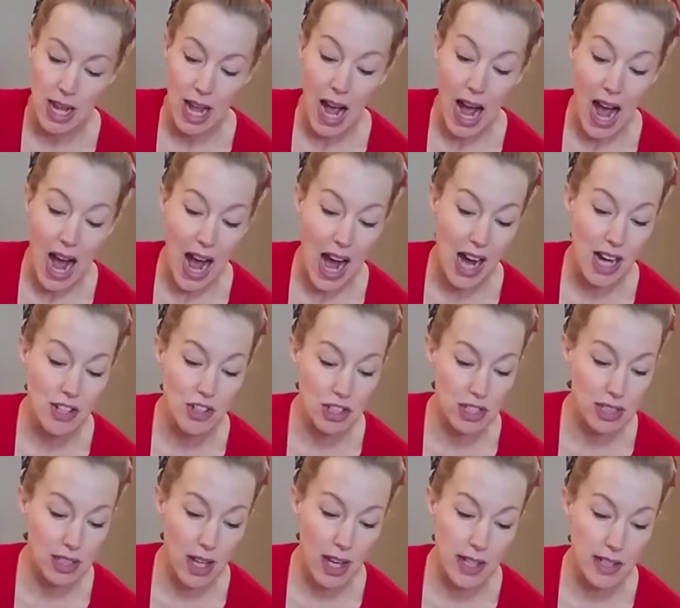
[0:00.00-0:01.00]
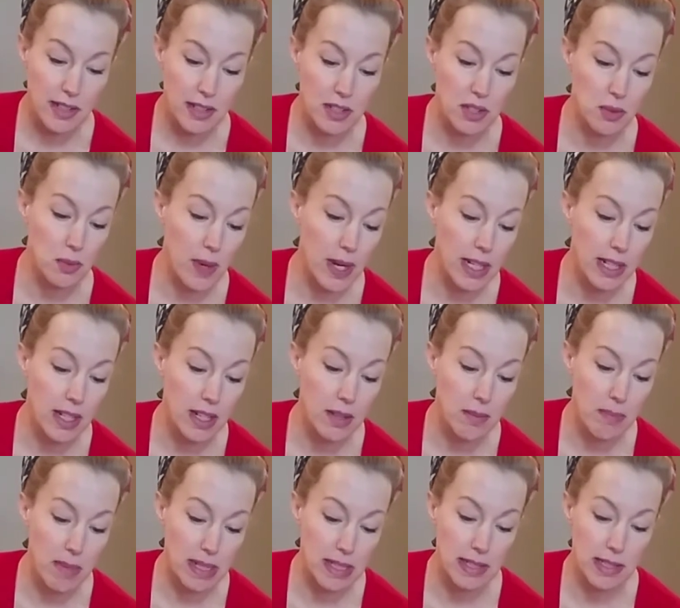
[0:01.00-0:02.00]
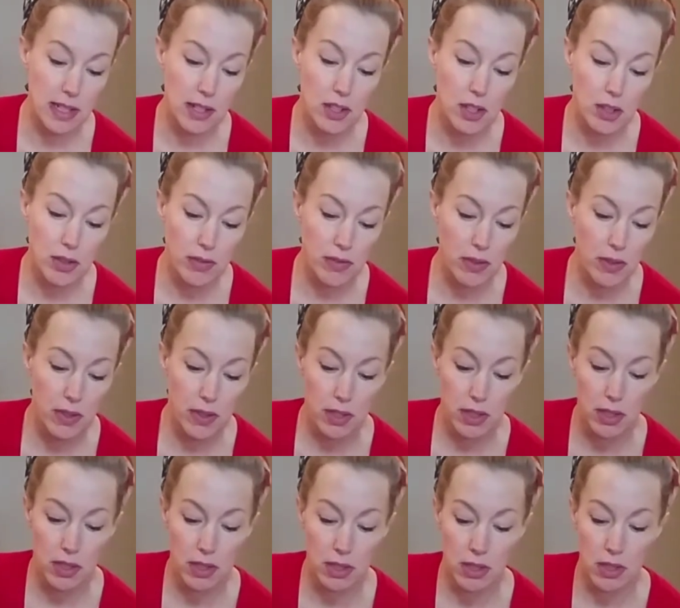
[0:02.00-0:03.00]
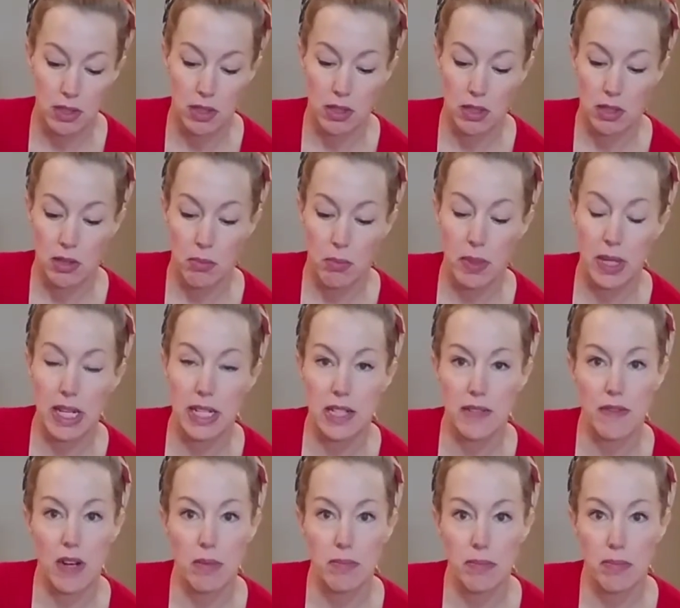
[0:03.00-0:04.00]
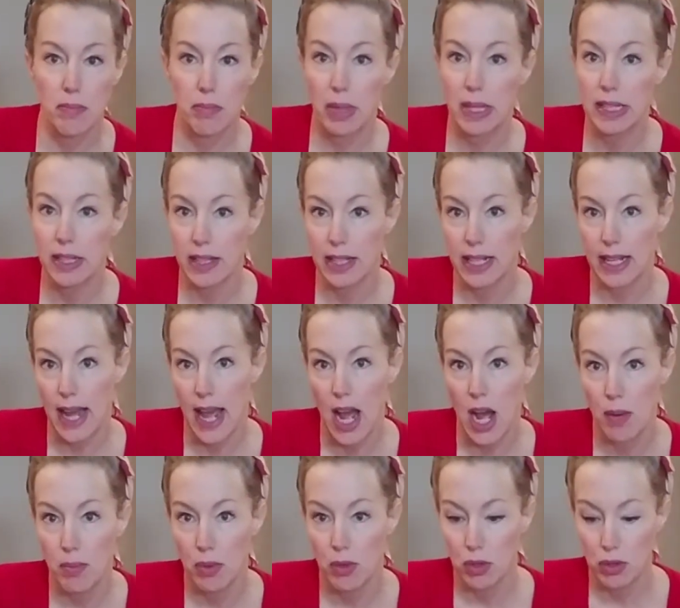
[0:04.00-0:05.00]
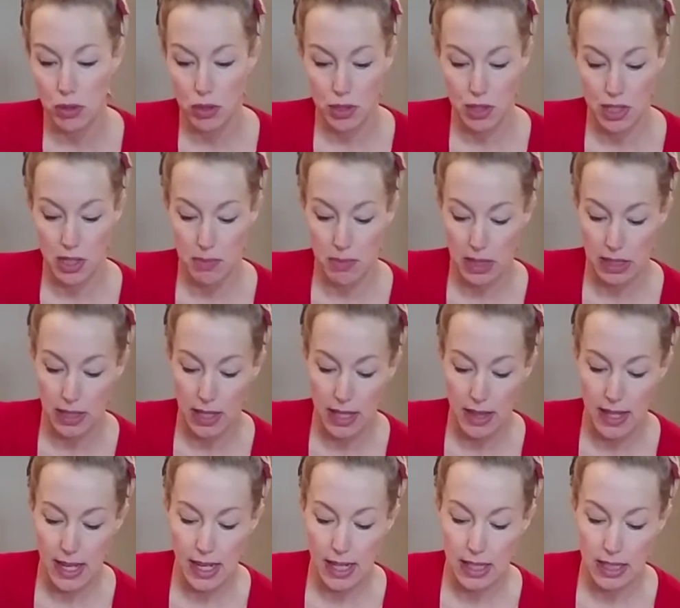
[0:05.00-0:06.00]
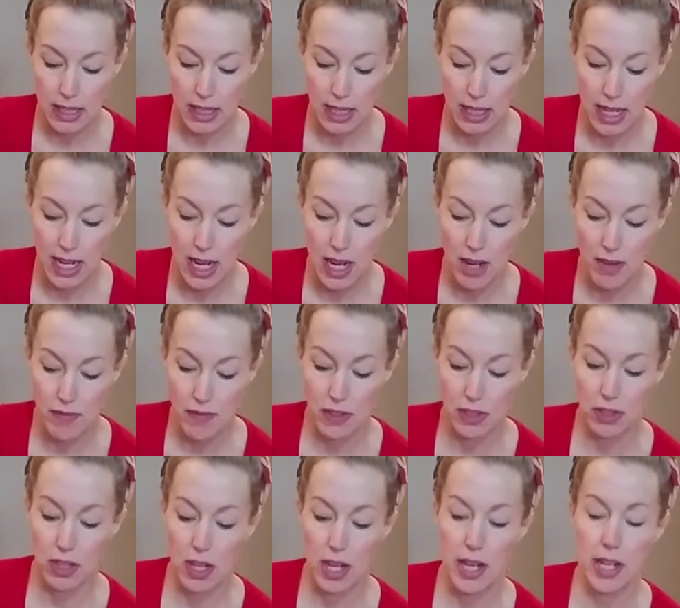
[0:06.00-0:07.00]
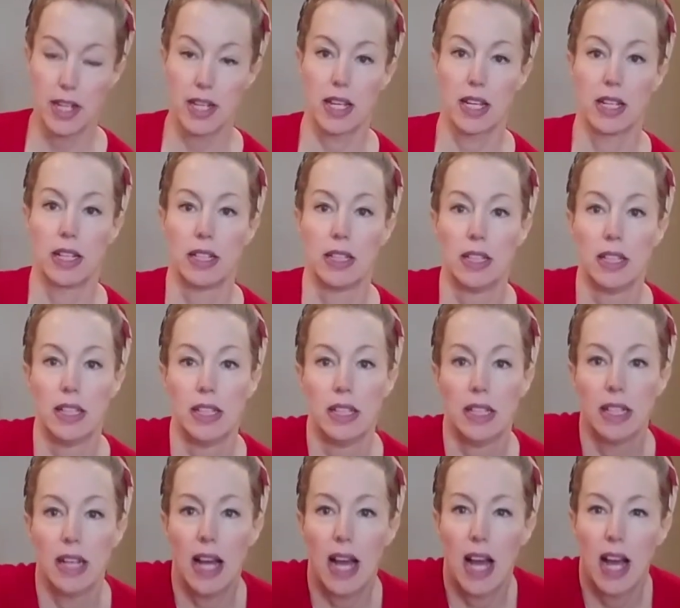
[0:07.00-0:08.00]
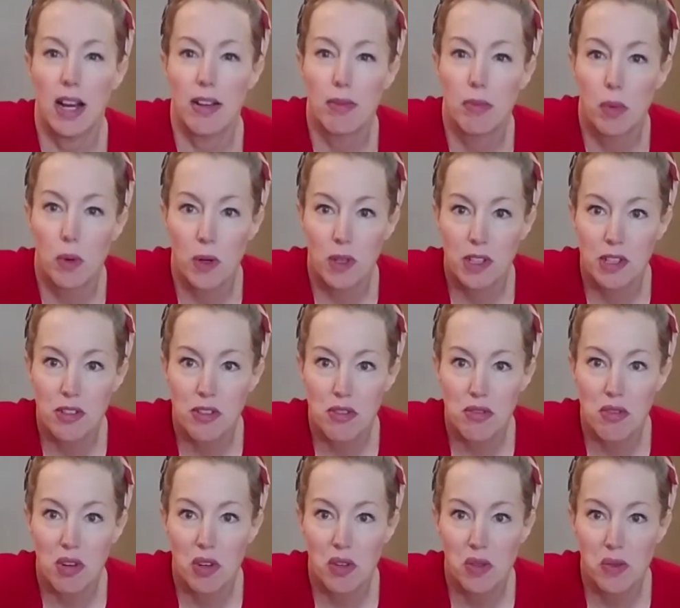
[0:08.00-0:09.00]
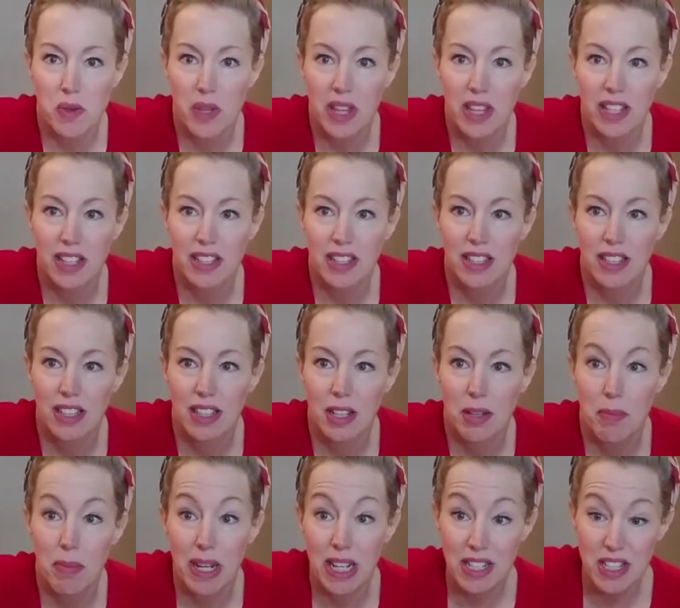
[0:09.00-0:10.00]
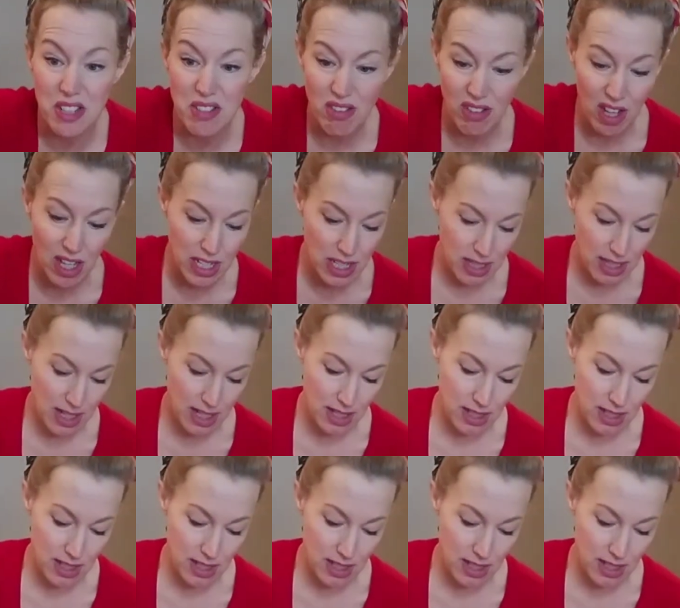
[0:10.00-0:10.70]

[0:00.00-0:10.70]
I just like serrated myself because if I'm peeling an apple or something like that, I feel like I have more control with it. But I did like that.